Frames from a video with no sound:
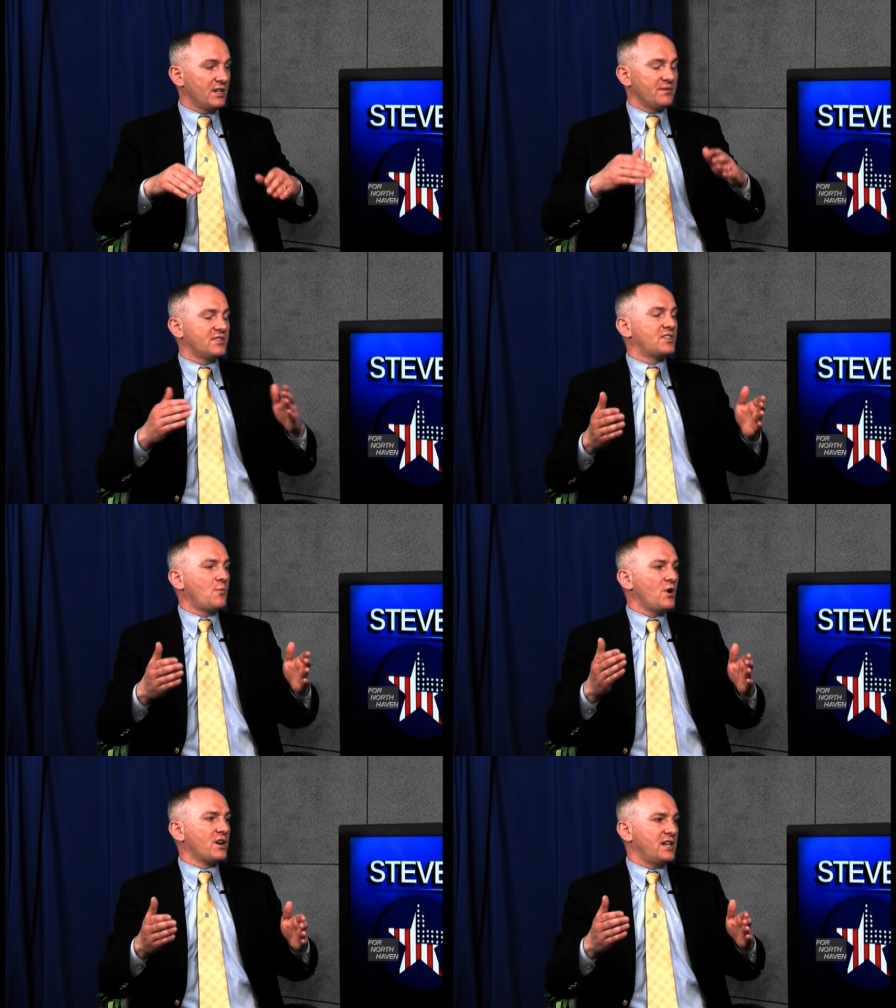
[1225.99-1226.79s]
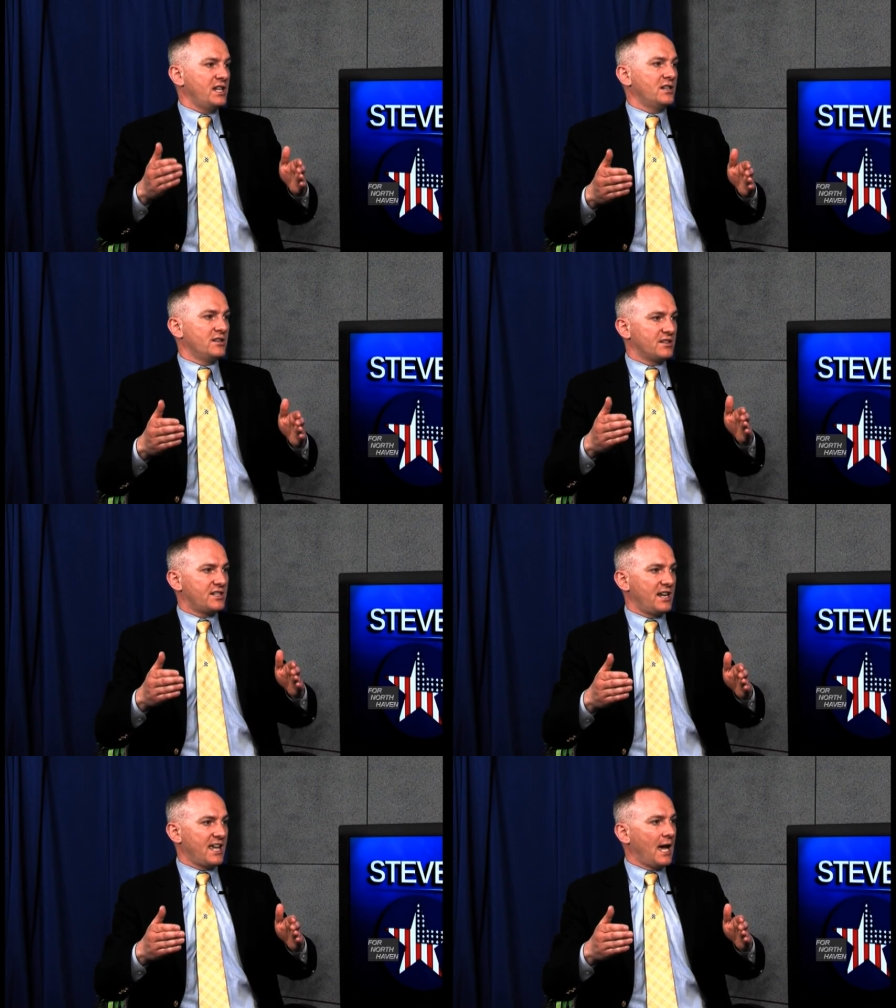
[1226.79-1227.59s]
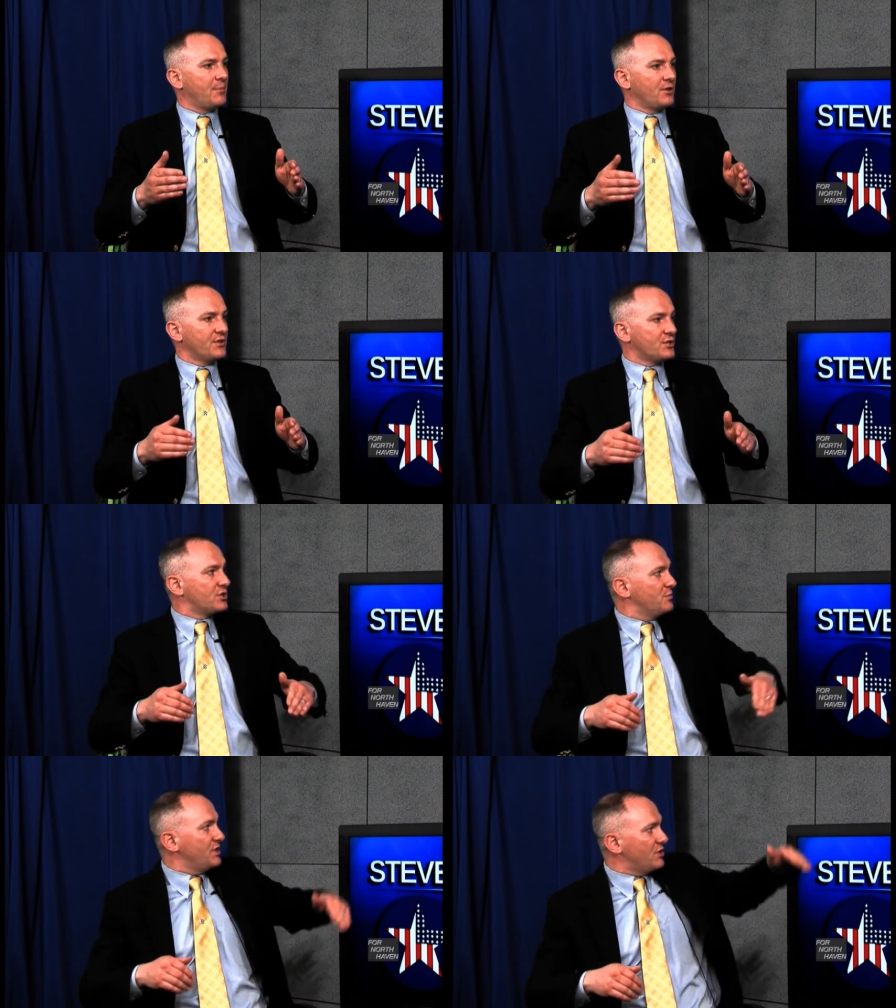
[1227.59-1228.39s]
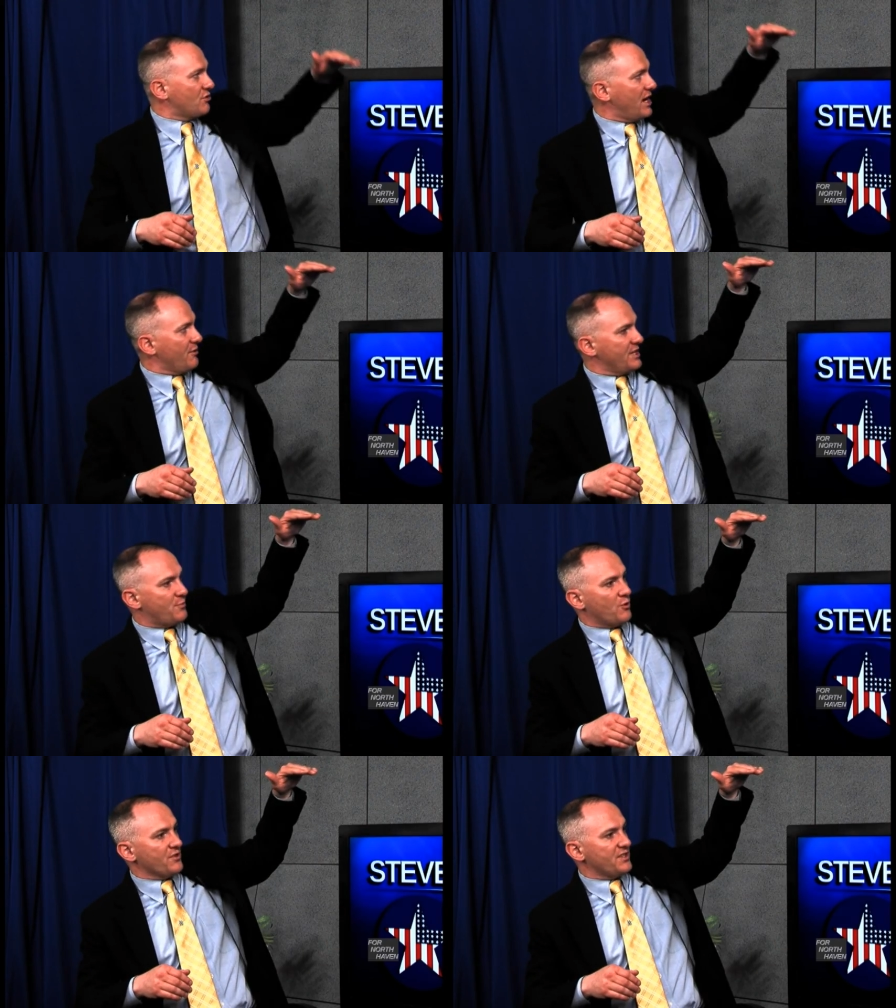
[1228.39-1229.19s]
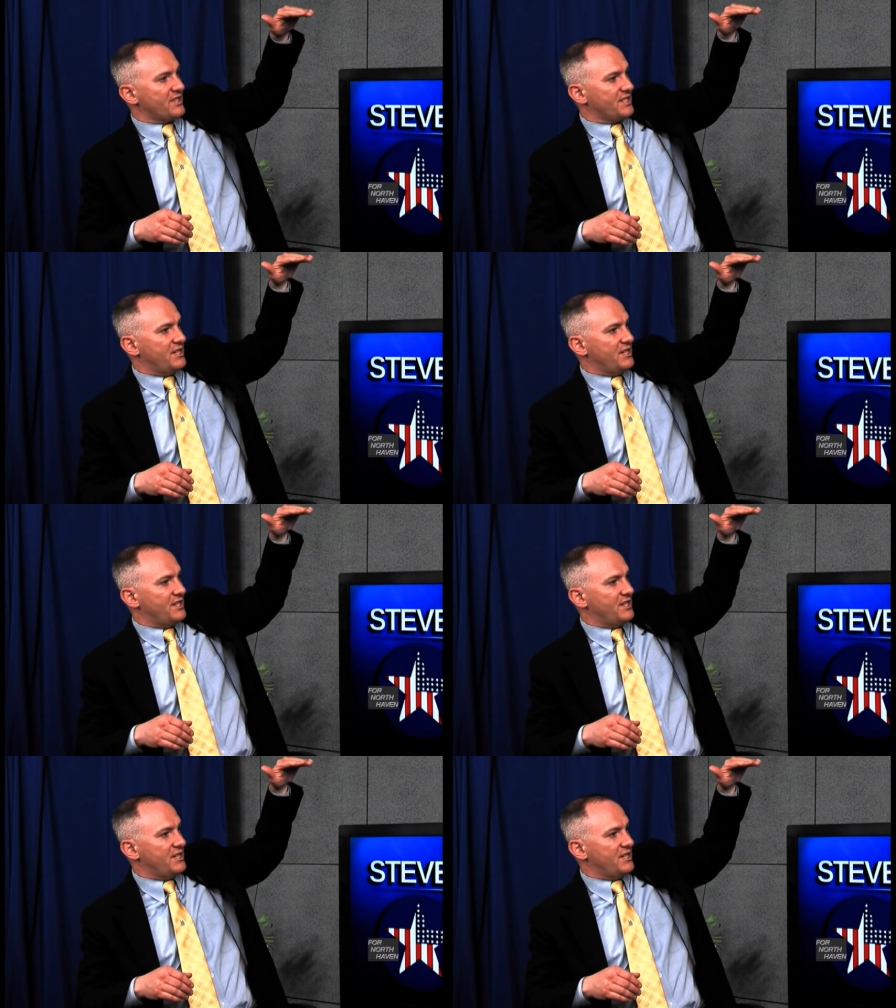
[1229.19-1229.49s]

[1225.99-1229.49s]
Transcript: somewhere in the state capitol, there should be a dry erase board that says,